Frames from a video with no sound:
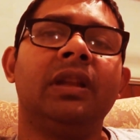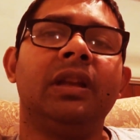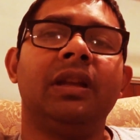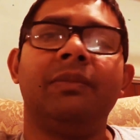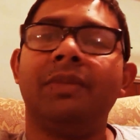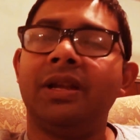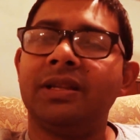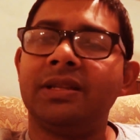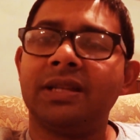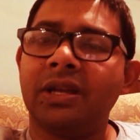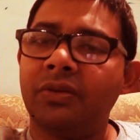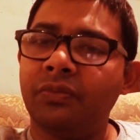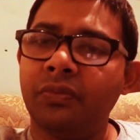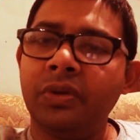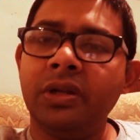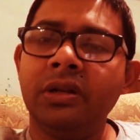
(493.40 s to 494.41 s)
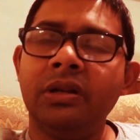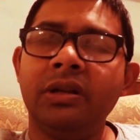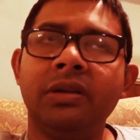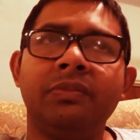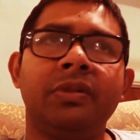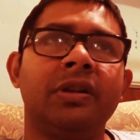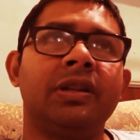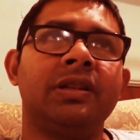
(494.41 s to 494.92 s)
It might sound
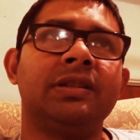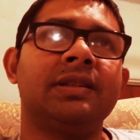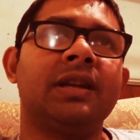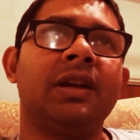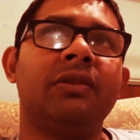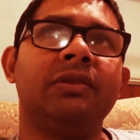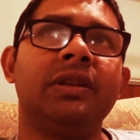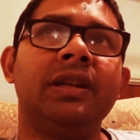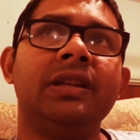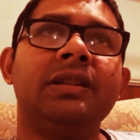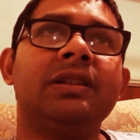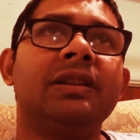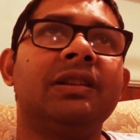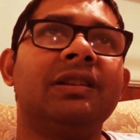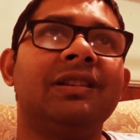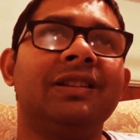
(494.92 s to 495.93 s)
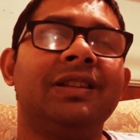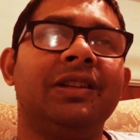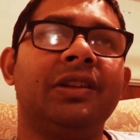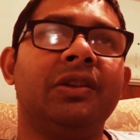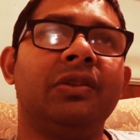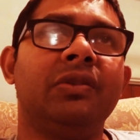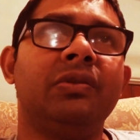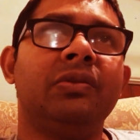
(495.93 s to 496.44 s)
weird, but in South Asia,
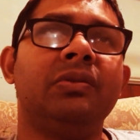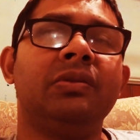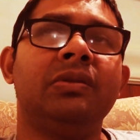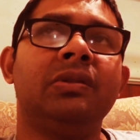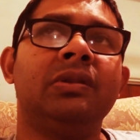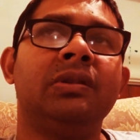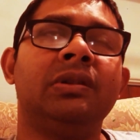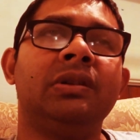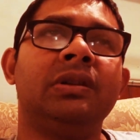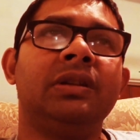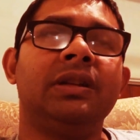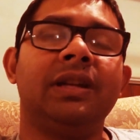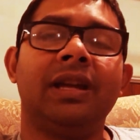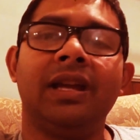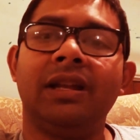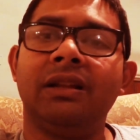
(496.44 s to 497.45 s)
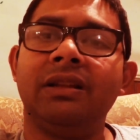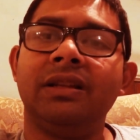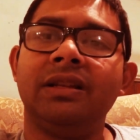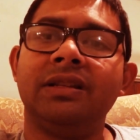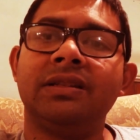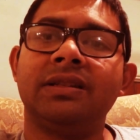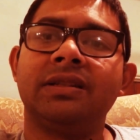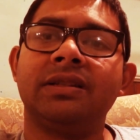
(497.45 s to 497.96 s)
at
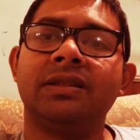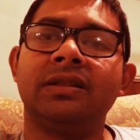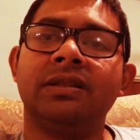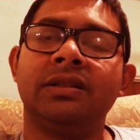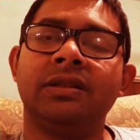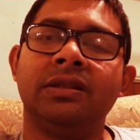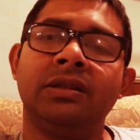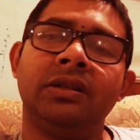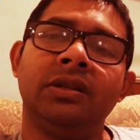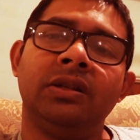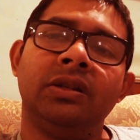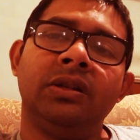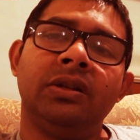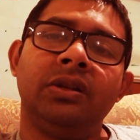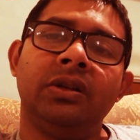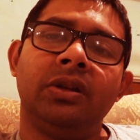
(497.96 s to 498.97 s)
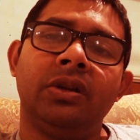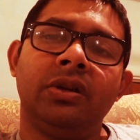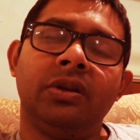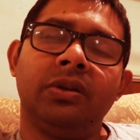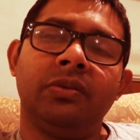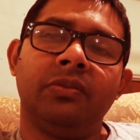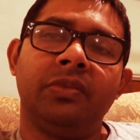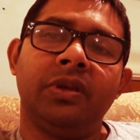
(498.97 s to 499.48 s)
least
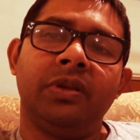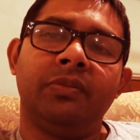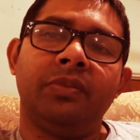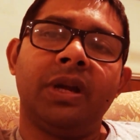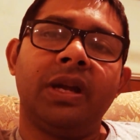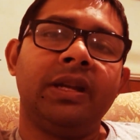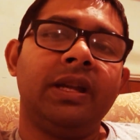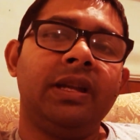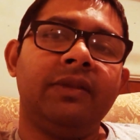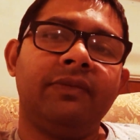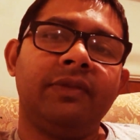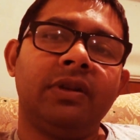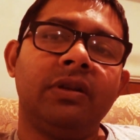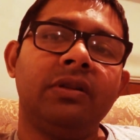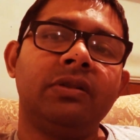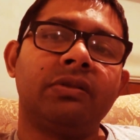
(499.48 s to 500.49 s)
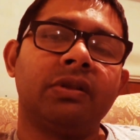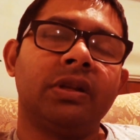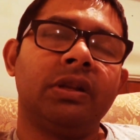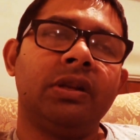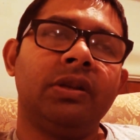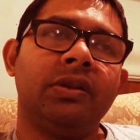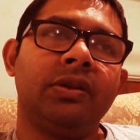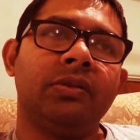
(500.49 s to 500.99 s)
in my native
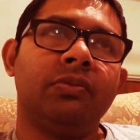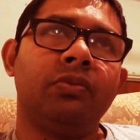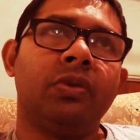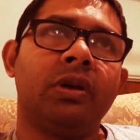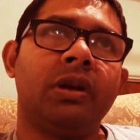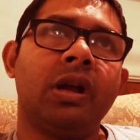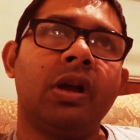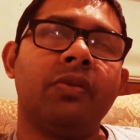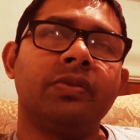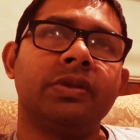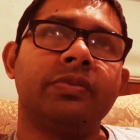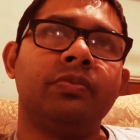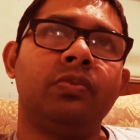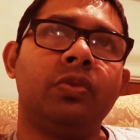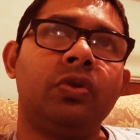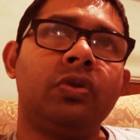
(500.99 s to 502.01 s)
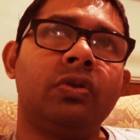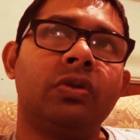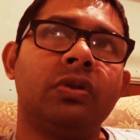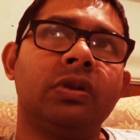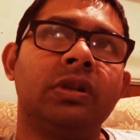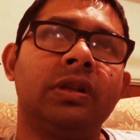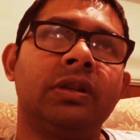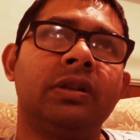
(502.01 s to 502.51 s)
country where I was
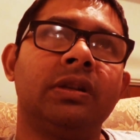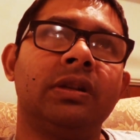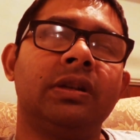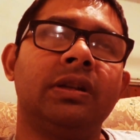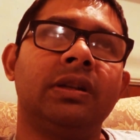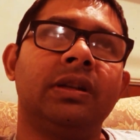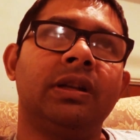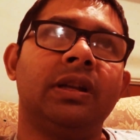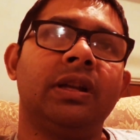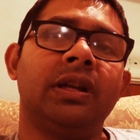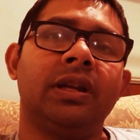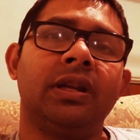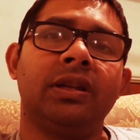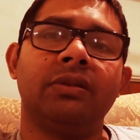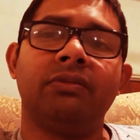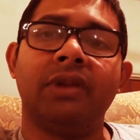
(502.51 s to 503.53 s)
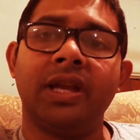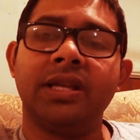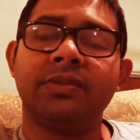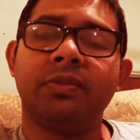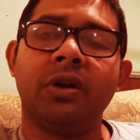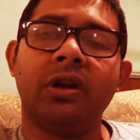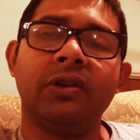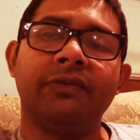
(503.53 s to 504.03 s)
born and
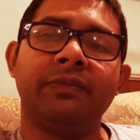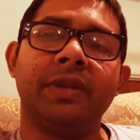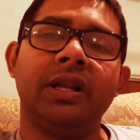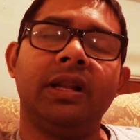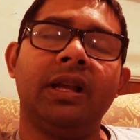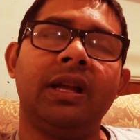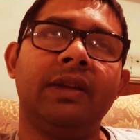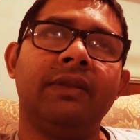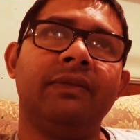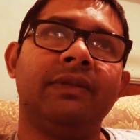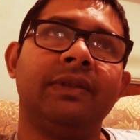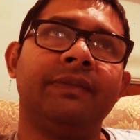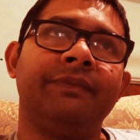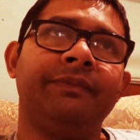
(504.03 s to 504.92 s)
raised part of my life,